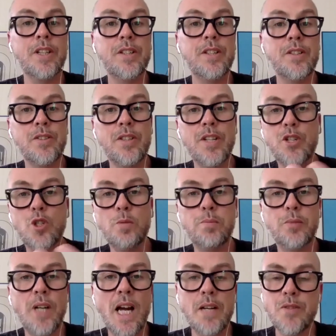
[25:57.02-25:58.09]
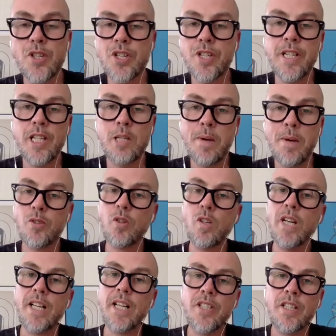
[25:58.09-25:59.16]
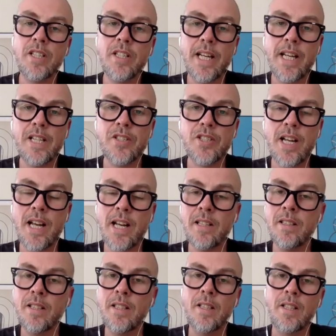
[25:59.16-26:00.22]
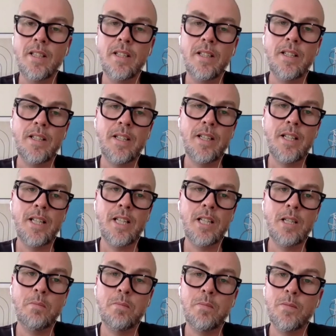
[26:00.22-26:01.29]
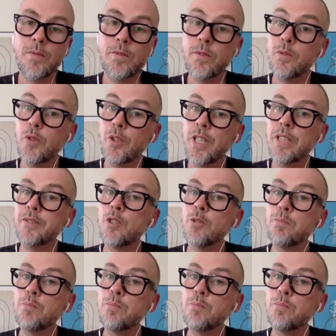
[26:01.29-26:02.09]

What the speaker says: digital privacy, about collecting data for different